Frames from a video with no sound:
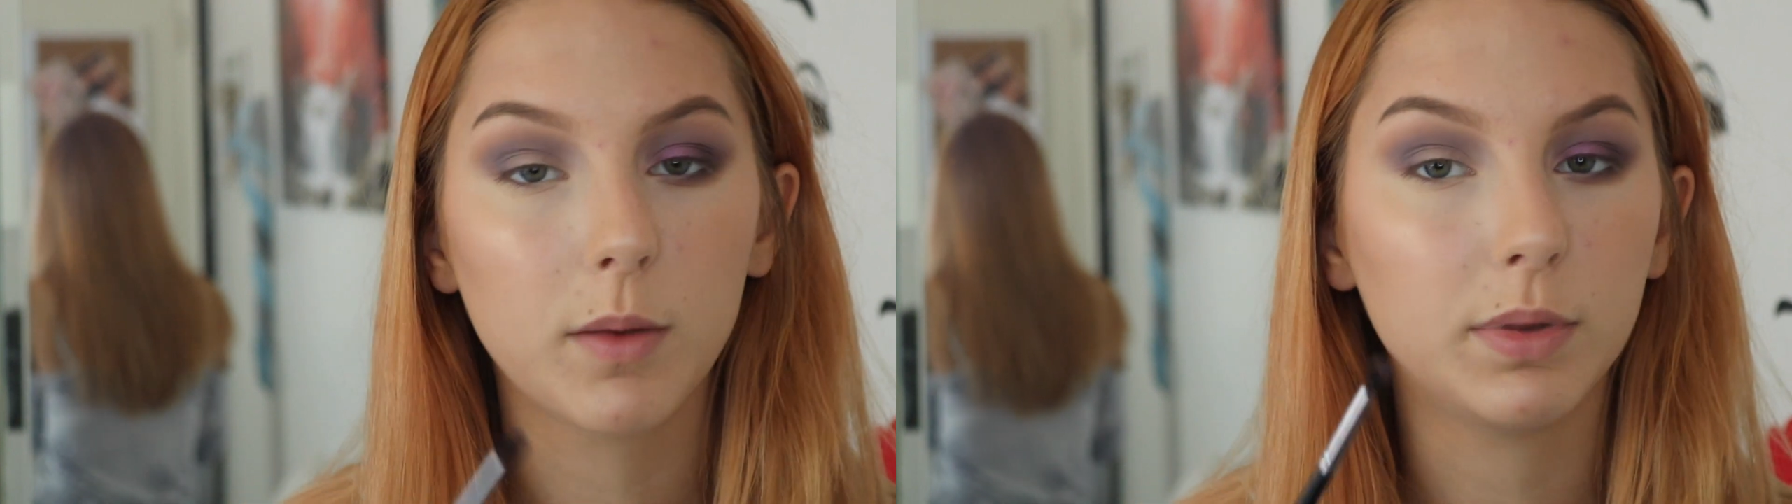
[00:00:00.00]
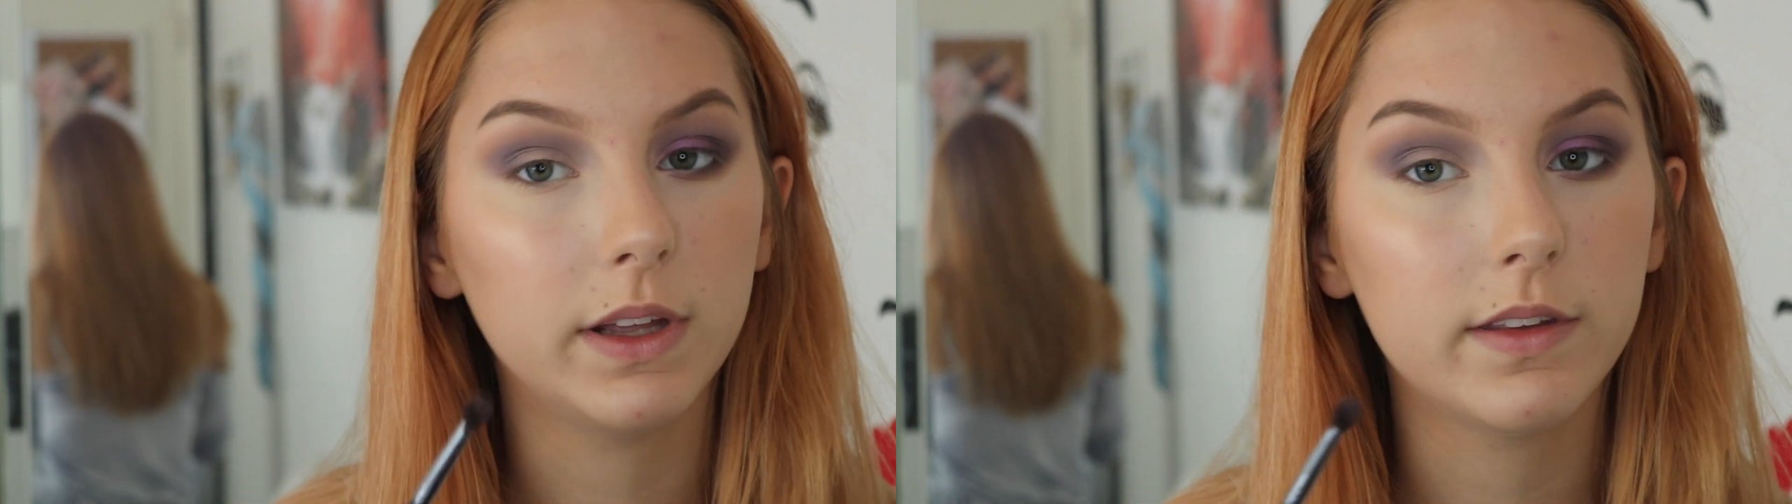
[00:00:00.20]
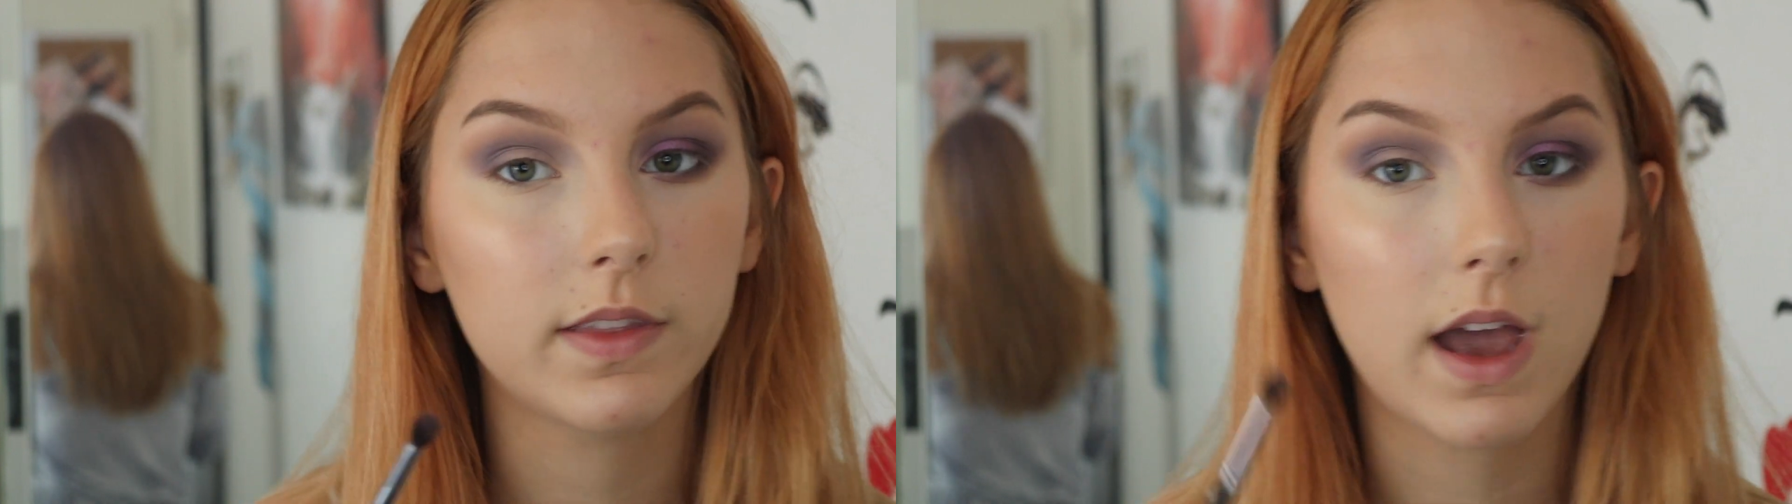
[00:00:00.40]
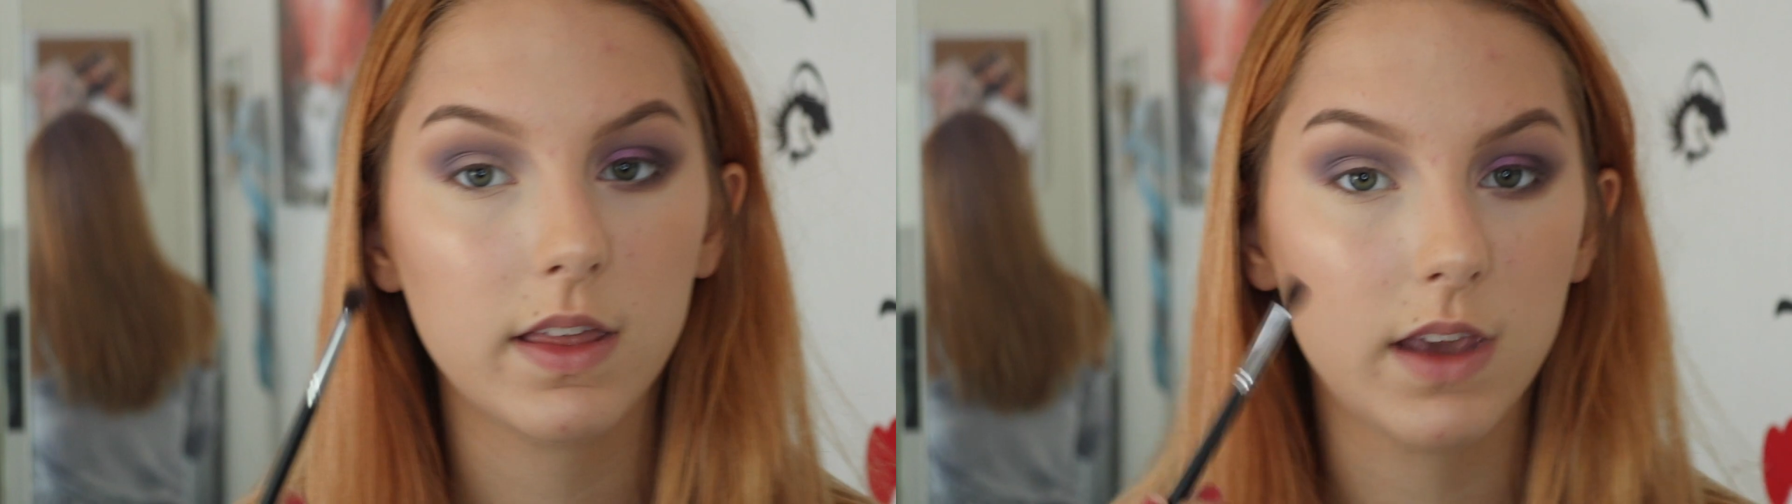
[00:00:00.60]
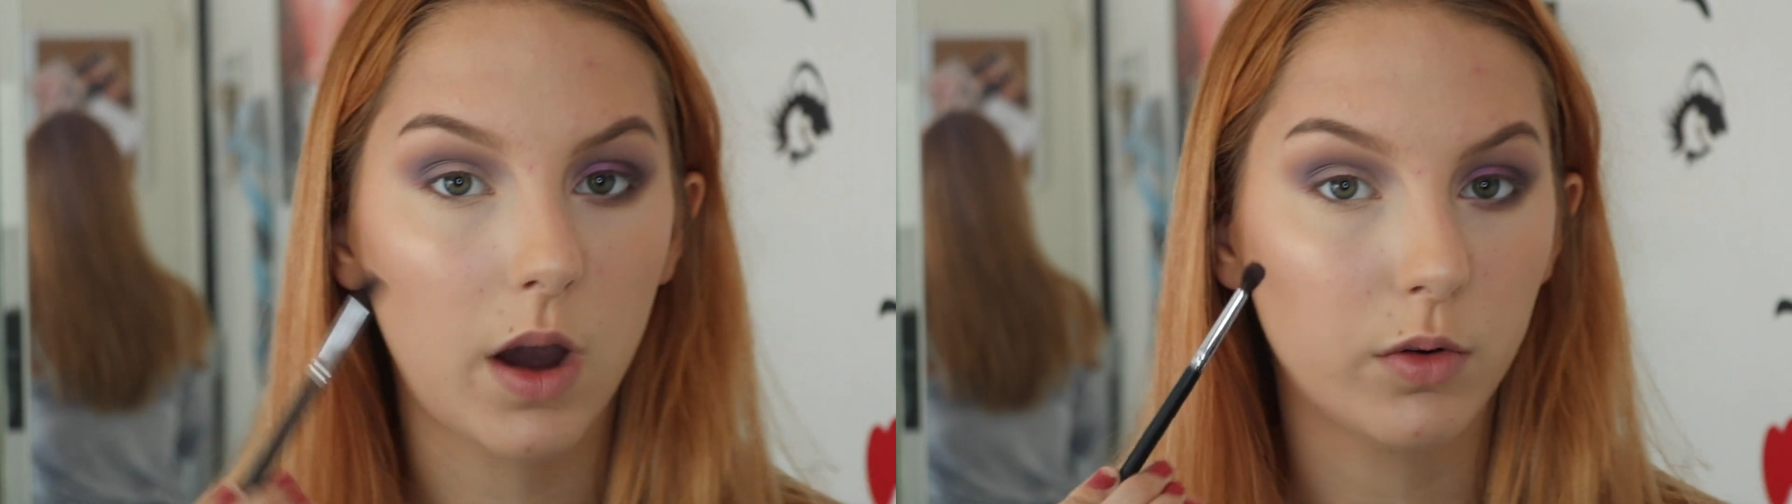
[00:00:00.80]
and placing
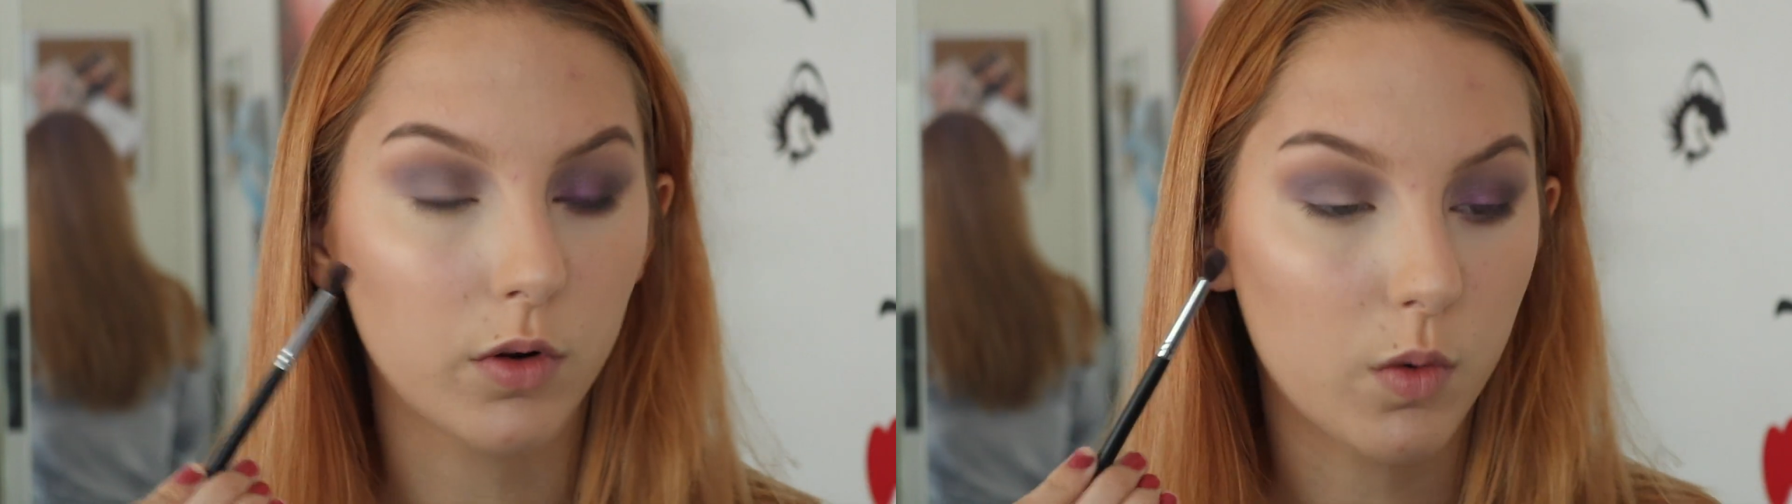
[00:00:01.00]
that in the outer